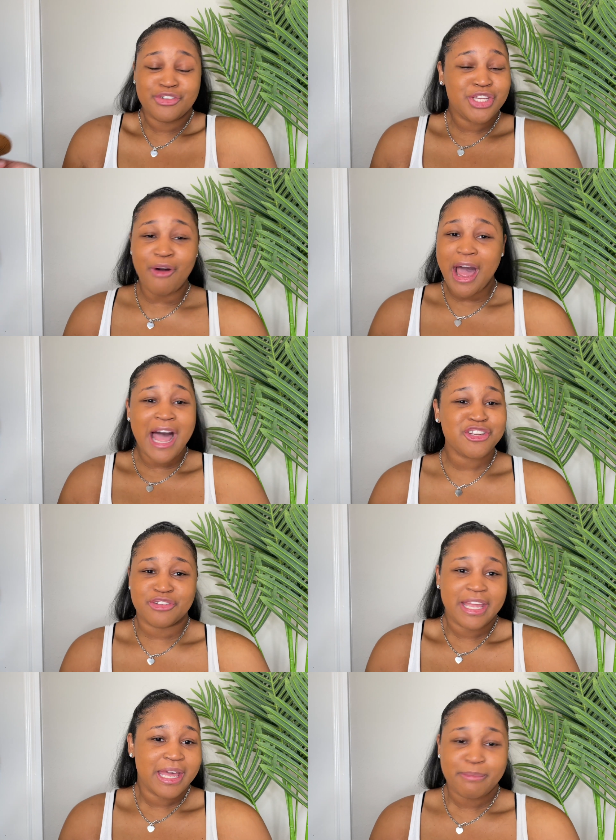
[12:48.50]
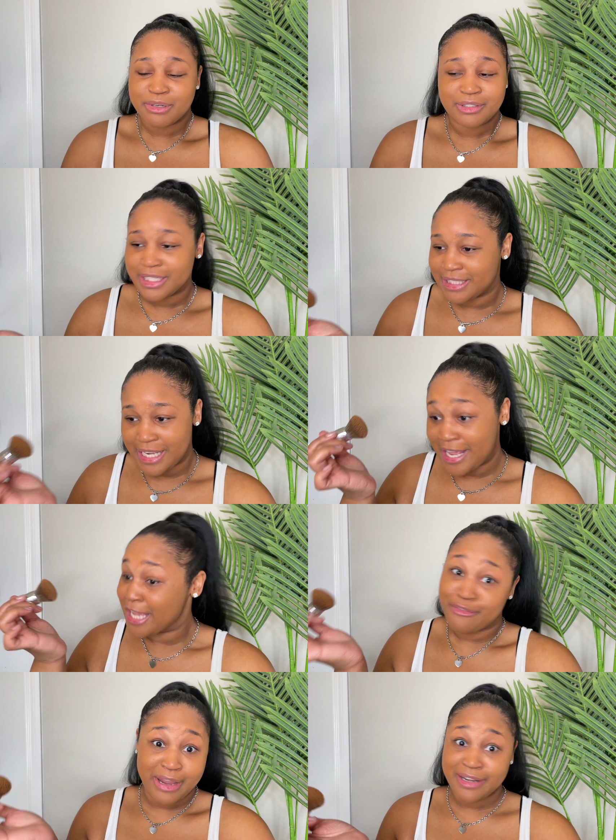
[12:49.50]
your Audrey Hepburn look that day,
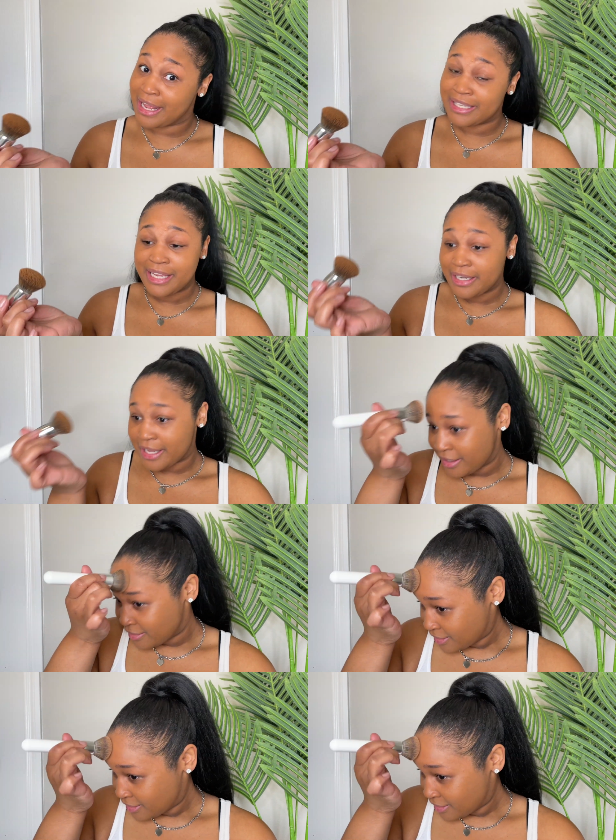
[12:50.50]
you ain't, not that day.